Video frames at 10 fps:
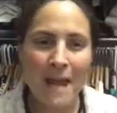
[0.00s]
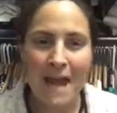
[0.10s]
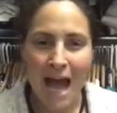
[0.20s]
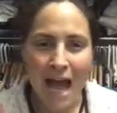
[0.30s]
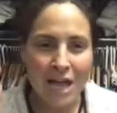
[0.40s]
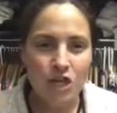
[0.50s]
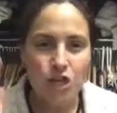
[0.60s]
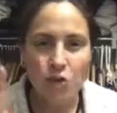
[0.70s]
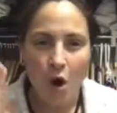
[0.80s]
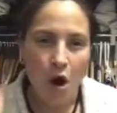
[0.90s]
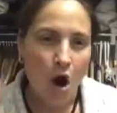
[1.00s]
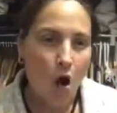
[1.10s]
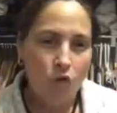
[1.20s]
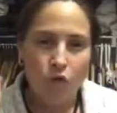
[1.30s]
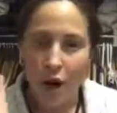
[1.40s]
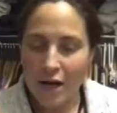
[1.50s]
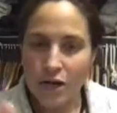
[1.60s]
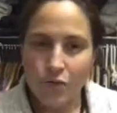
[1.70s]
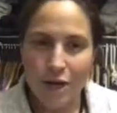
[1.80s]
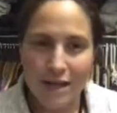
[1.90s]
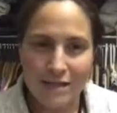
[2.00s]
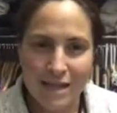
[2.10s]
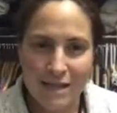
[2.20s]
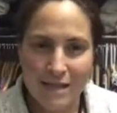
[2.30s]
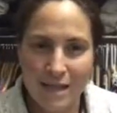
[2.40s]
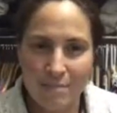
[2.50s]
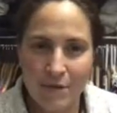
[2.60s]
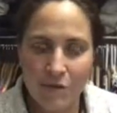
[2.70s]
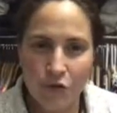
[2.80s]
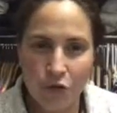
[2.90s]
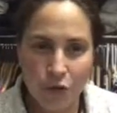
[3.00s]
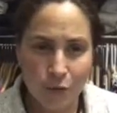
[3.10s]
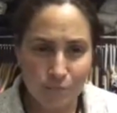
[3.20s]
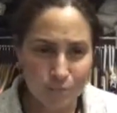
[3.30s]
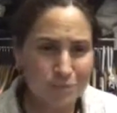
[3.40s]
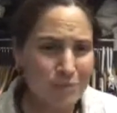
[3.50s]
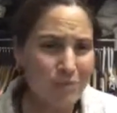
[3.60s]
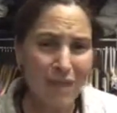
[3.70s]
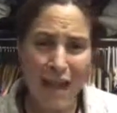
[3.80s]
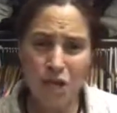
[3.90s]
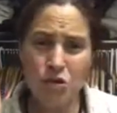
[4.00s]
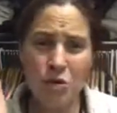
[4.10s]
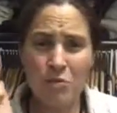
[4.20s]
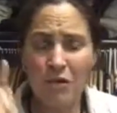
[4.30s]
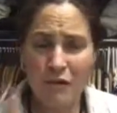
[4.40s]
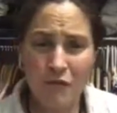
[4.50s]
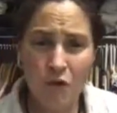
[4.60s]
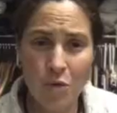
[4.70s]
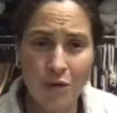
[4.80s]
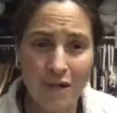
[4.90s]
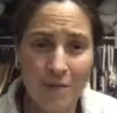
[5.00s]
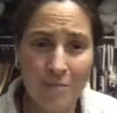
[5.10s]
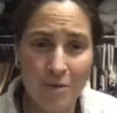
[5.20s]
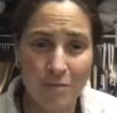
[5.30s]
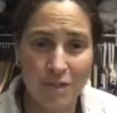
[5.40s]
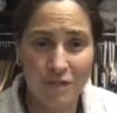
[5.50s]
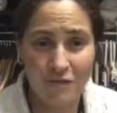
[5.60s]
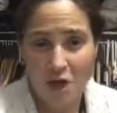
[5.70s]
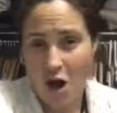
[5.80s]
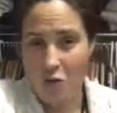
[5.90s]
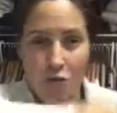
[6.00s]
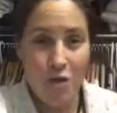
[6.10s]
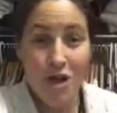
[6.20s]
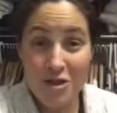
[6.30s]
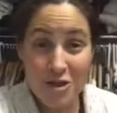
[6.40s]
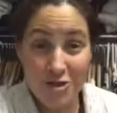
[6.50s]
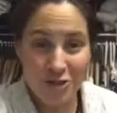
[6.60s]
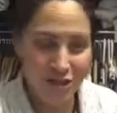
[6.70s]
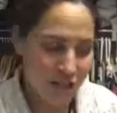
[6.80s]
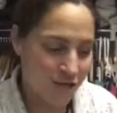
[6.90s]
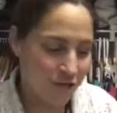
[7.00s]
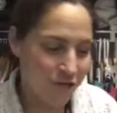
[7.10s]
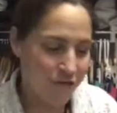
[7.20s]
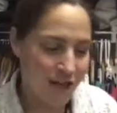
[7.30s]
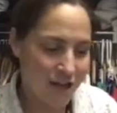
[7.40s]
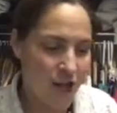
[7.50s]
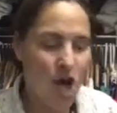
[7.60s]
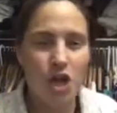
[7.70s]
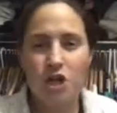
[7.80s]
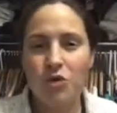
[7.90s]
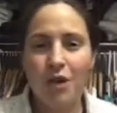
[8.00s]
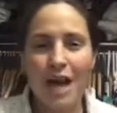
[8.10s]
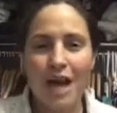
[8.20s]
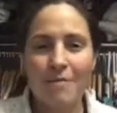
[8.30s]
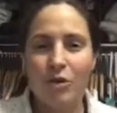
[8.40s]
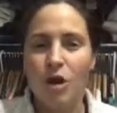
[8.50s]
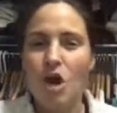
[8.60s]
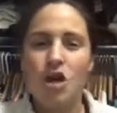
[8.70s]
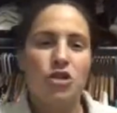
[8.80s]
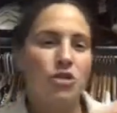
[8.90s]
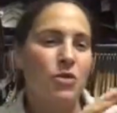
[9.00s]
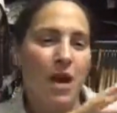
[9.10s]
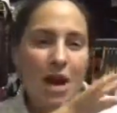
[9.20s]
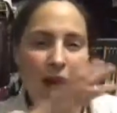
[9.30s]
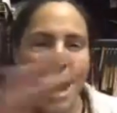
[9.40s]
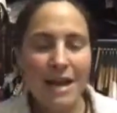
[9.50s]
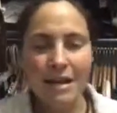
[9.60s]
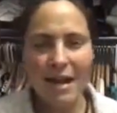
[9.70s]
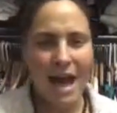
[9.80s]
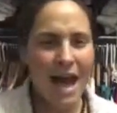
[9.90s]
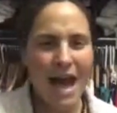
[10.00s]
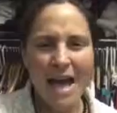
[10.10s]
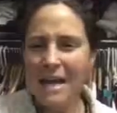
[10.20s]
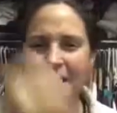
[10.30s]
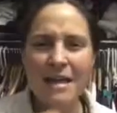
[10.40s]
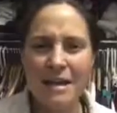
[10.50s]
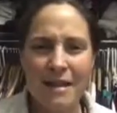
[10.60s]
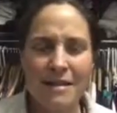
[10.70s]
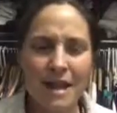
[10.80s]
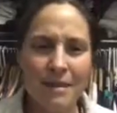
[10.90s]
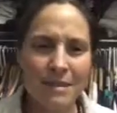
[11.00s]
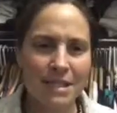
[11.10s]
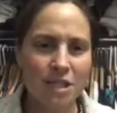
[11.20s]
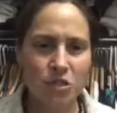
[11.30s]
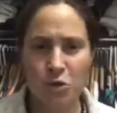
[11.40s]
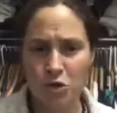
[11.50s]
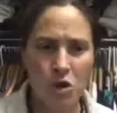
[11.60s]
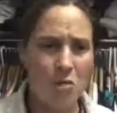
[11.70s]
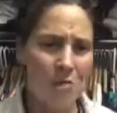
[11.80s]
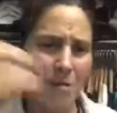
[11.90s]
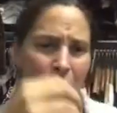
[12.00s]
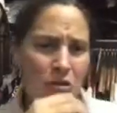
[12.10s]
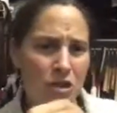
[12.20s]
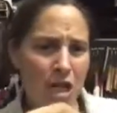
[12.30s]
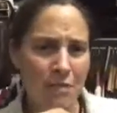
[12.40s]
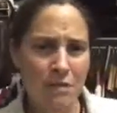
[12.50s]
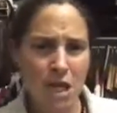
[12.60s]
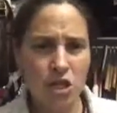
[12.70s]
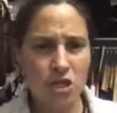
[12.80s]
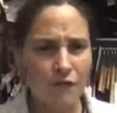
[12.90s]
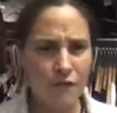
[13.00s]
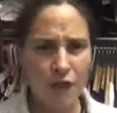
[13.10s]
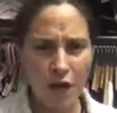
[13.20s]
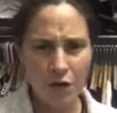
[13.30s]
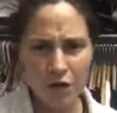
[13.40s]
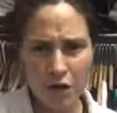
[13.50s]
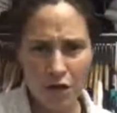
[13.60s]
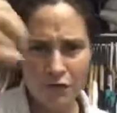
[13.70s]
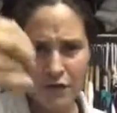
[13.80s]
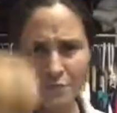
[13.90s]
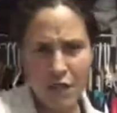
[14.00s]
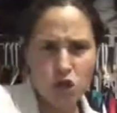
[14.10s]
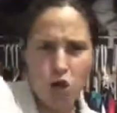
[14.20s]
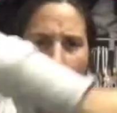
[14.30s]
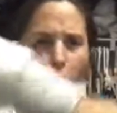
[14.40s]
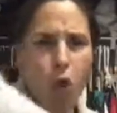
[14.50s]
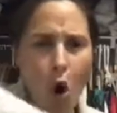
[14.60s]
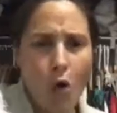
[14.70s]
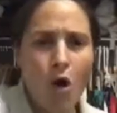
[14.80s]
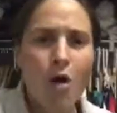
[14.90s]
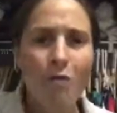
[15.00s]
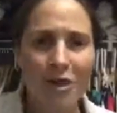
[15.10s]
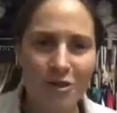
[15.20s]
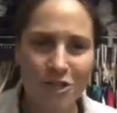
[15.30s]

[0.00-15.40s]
And as you are running the race that is set before you, as you are moving forward in the purposes of God with your shield of faith, you are able to anything that the enemy sends towards you, maybe a little temptation, fiery dart of temptation, whoo, with